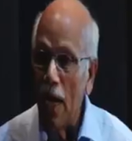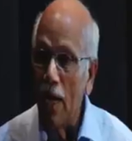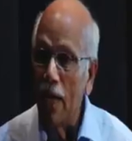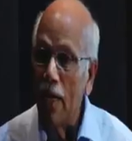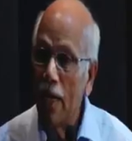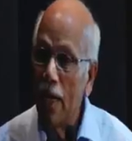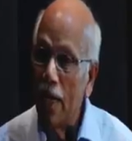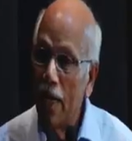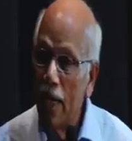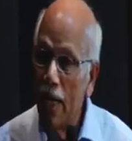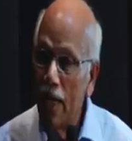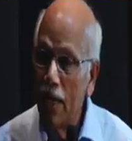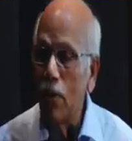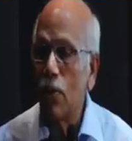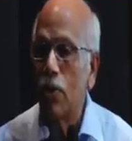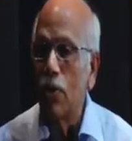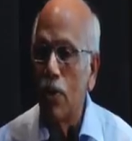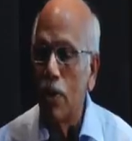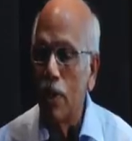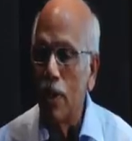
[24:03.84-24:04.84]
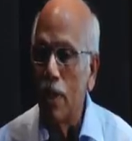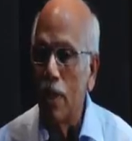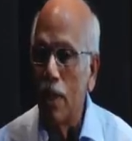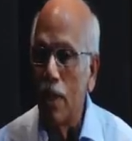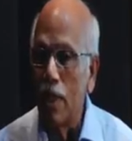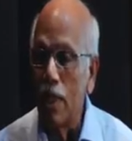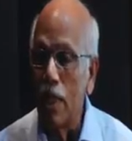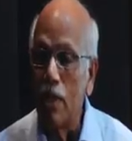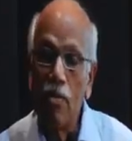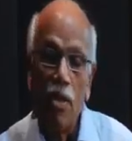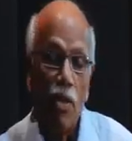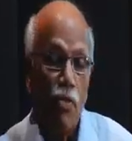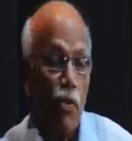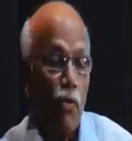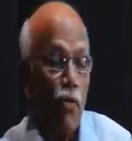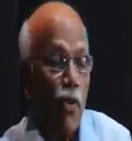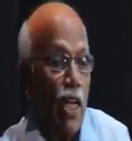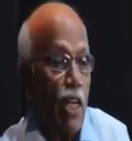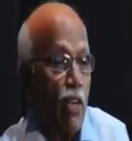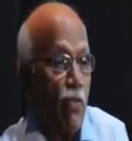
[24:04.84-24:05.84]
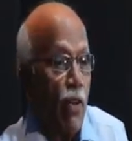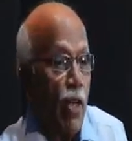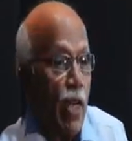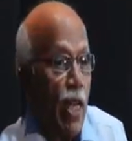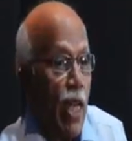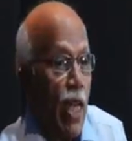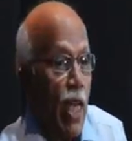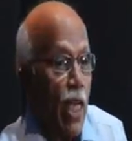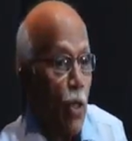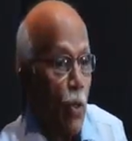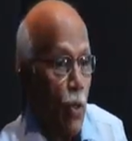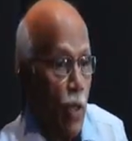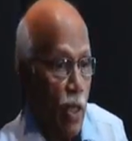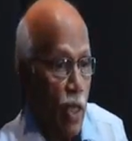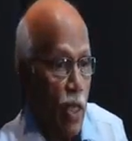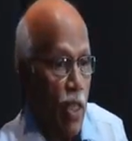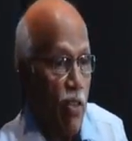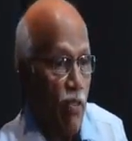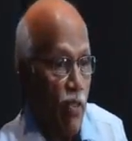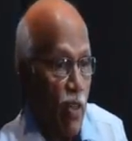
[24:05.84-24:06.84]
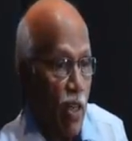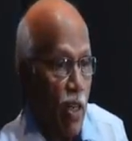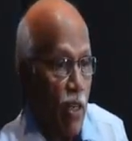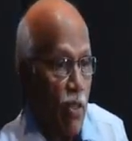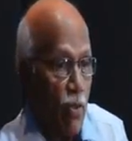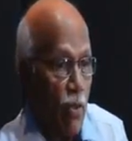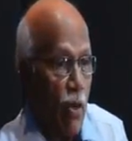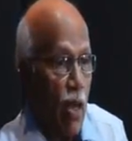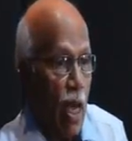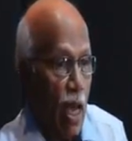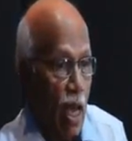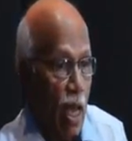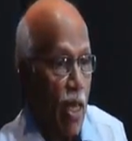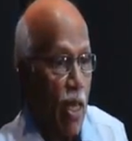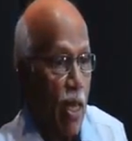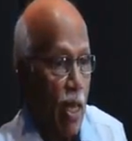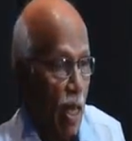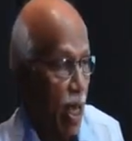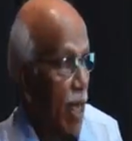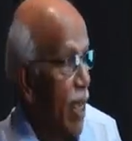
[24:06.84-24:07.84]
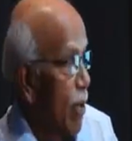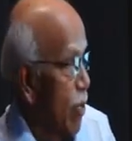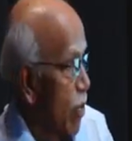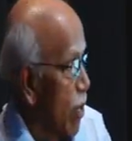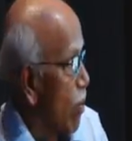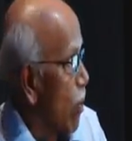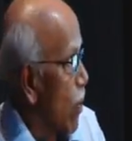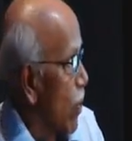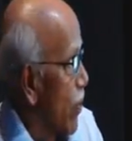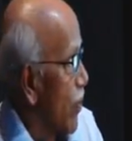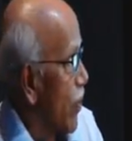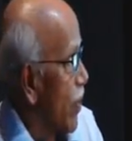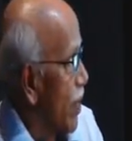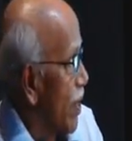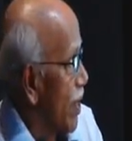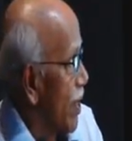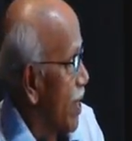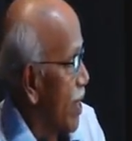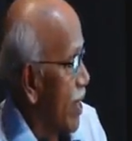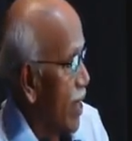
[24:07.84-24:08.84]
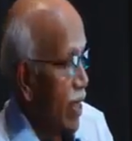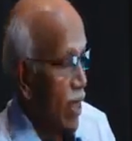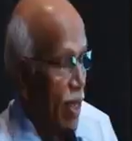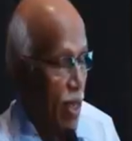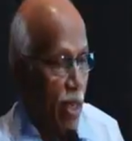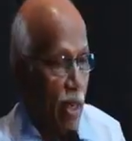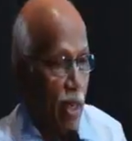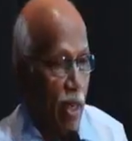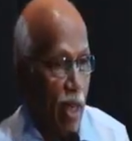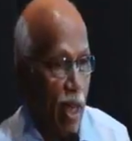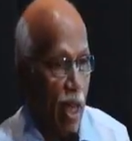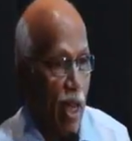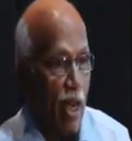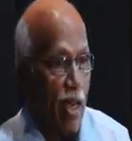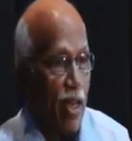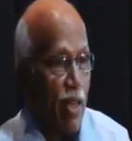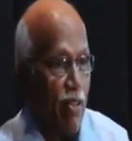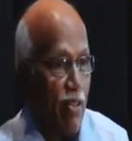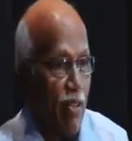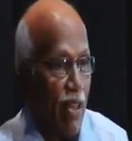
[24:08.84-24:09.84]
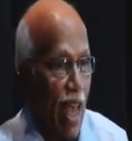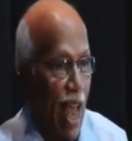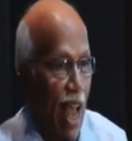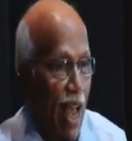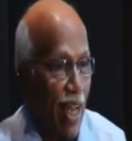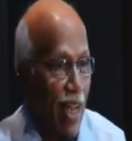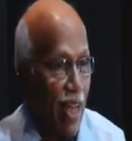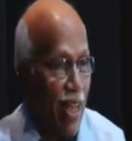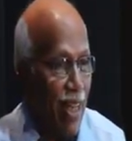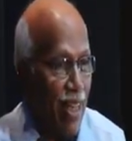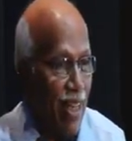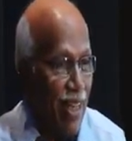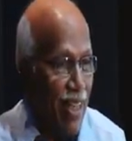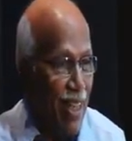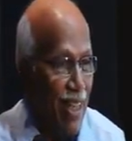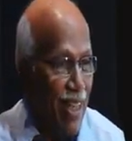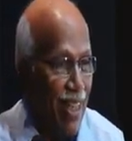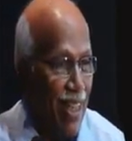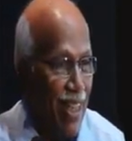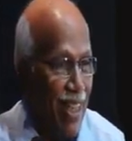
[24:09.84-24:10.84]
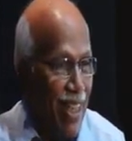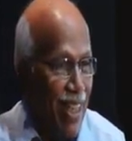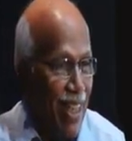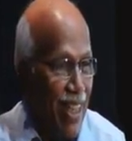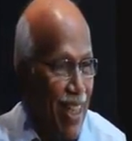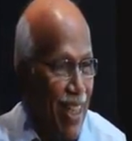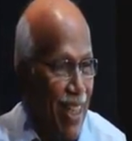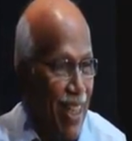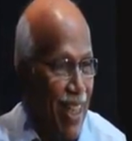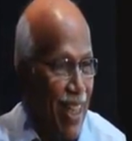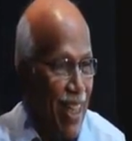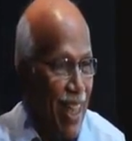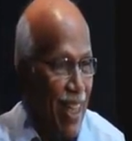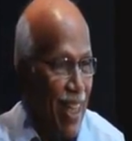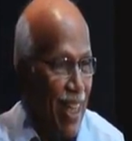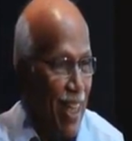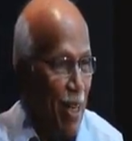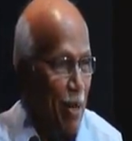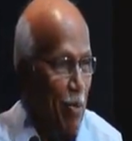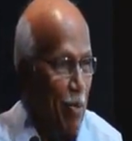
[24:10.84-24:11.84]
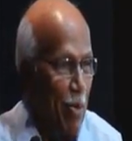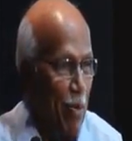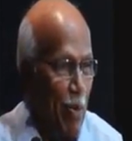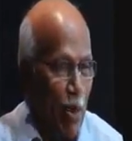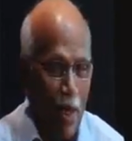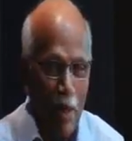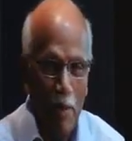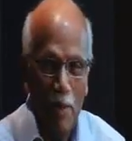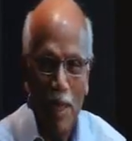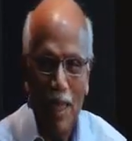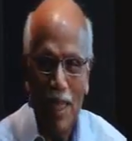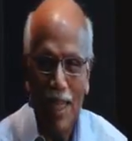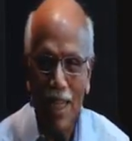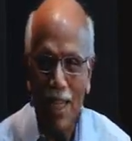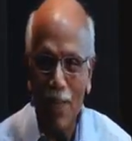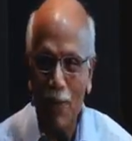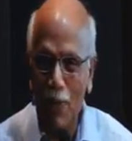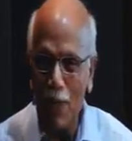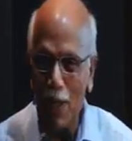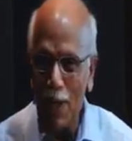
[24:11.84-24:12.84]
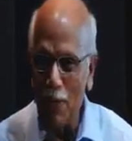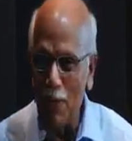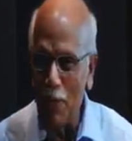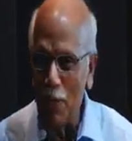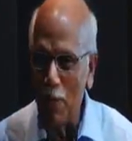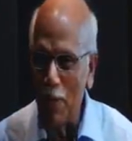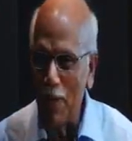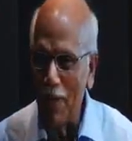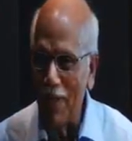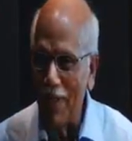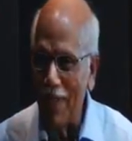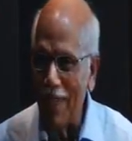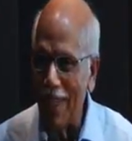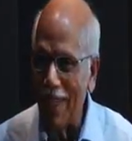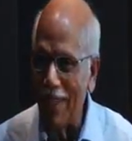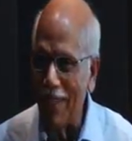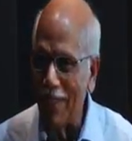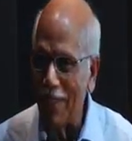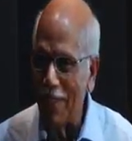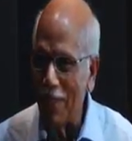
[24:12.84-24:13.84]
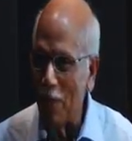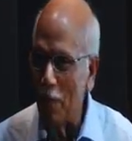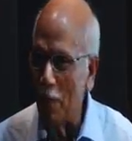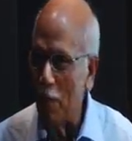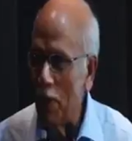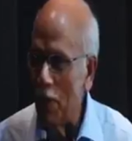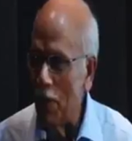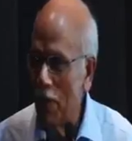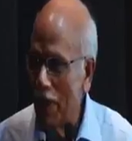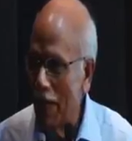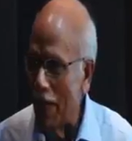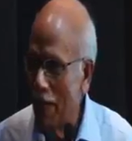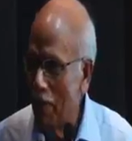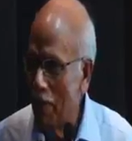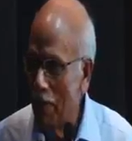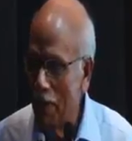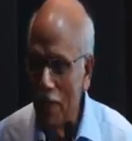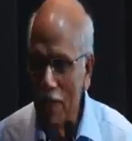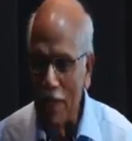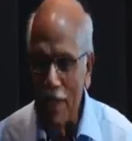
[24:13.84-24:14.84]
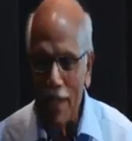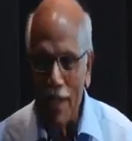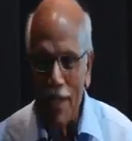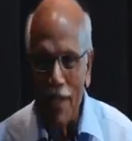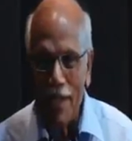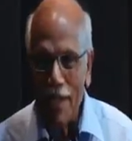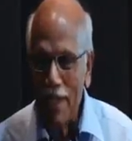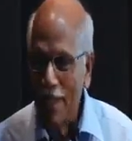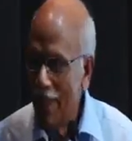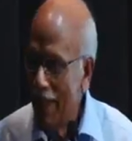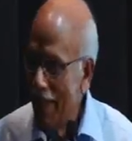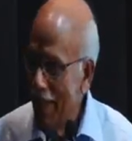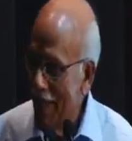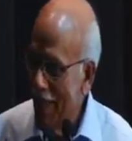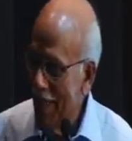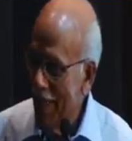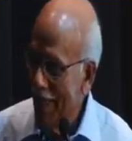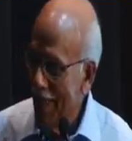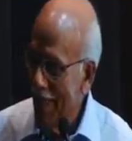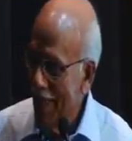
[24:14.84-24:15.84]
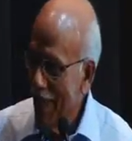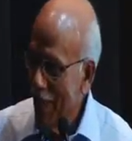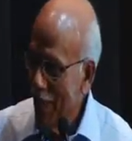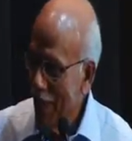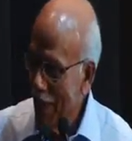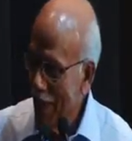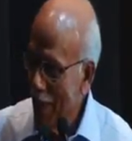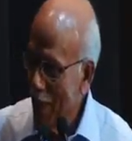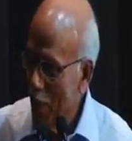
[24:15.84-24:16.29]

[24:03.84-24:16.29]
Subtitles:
And a truth, even if you fight for a truth, it is difficult. So I like Prabodh and his gang. I can't be naming each one of you because it takes so much of time. Look at